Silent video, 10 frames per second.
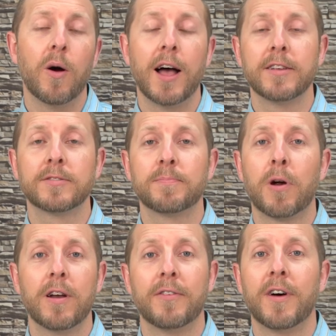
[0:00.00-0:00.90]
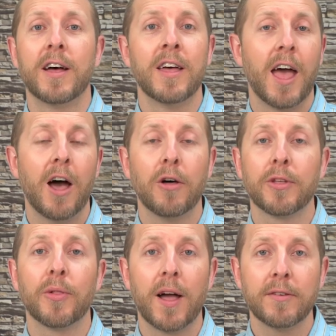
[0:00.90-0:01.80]
as part of a
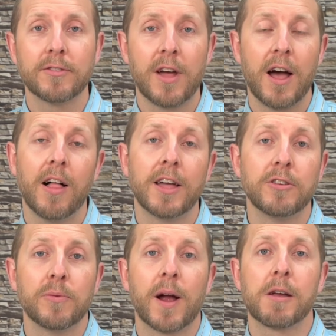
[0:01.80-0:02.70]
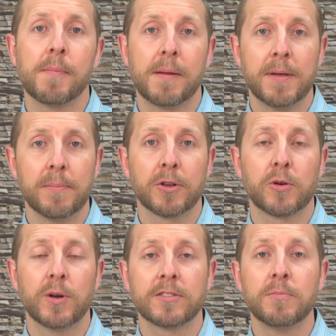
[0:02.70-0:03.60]
healthy lifestyle, I do recommend people to
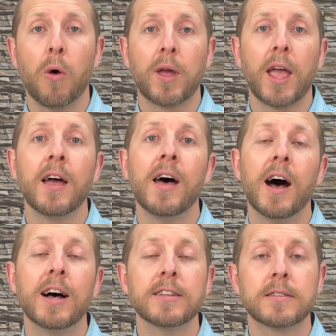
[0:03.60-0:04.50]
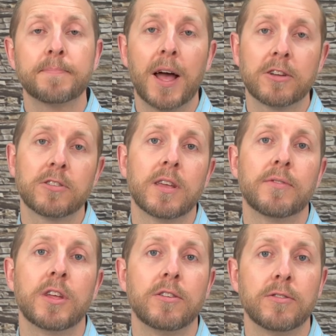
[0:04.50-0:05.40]
quit smoking, especially
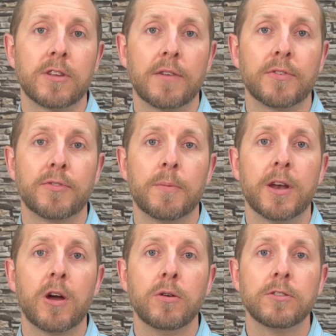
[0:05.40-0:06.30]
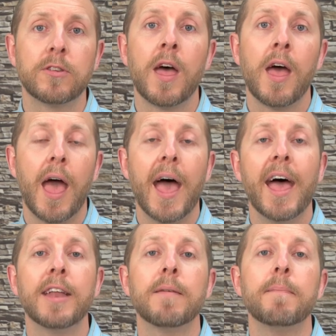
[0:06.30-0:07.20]
if they do suffer from Raynaud's,
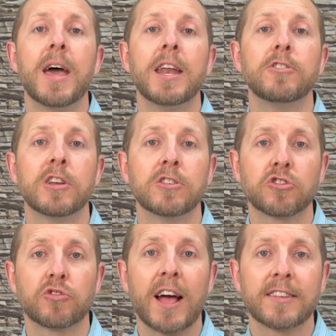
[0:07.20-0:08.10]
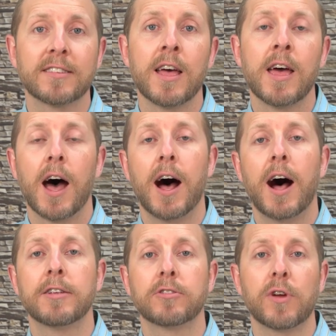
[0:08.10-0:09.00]
and managing stress.
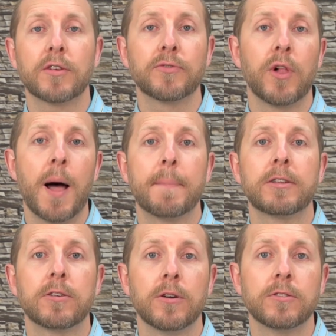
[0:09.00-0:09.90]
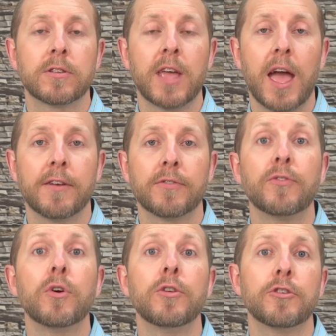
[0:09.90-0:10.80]
Stressful episodes can
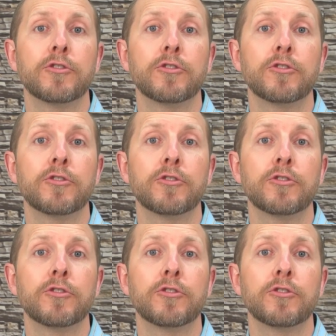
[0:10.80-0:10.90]
further